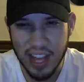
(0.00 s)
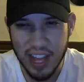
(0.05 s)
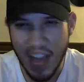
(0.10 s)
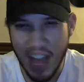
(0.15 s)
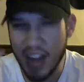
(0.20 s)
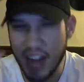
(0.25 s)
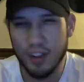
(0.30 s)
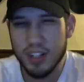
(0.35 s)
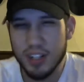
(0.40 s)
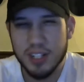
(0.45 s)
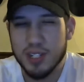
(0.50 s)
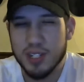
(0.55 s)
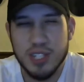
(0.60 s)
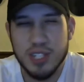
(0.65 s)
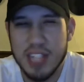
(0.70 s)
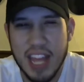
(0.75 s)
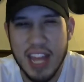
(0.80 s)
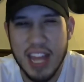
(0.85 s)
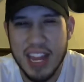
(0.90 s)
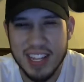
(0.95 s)
I don't
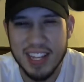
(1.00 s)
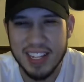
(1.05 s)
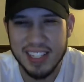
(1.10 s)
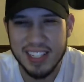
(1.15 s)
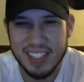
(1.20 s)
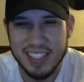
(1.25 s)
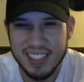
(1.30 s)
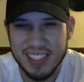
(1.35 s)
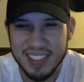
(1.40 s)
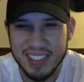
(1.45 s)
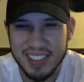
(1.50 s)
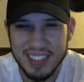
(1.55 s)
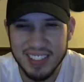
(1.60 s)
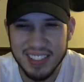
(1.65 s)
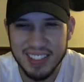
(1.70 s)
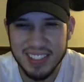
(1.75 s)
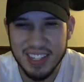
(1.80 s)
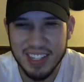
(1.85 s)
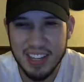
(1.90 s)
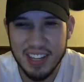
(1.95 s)
understand this.
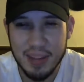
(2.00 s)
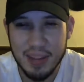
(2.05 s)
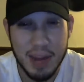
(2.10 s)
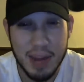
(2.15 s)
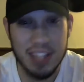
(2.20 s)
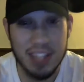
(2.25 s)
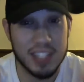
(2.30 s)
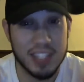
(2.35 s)
Not